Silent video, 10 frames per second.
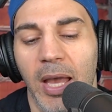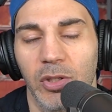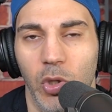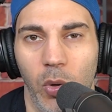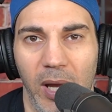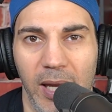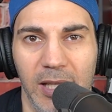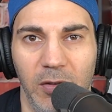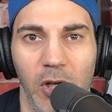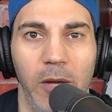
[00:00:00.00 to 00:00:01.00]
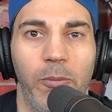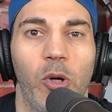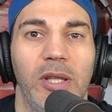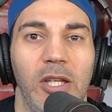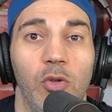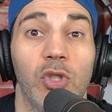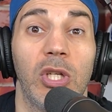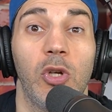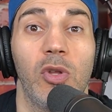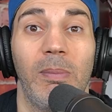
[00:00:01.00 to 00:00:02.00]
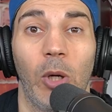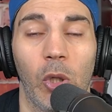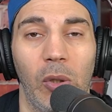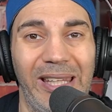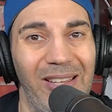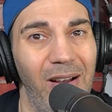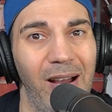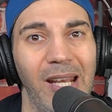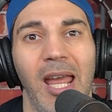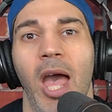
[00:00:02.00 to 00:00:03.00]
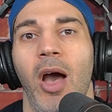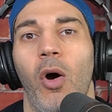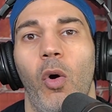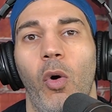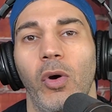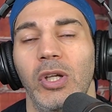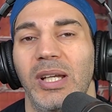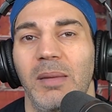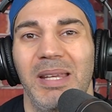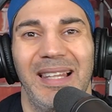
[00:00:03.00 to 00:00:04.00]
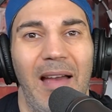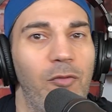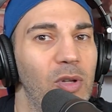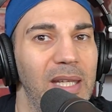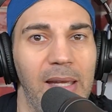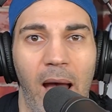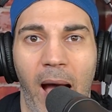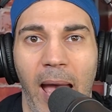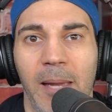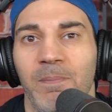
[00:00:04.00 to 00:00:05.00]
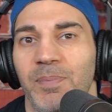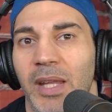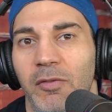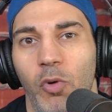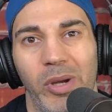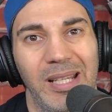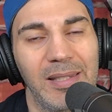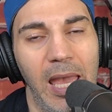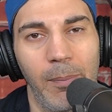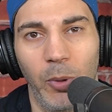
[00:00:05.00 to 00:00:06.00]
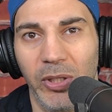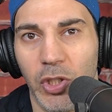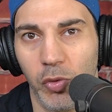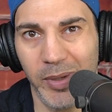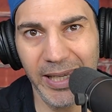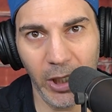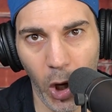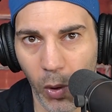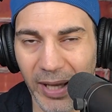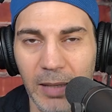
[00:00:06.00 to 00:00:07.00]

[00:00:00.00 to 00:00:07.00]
So it's very important that you secure them early on, or you're going to be left with a guy, for example, a Tariq Cohen.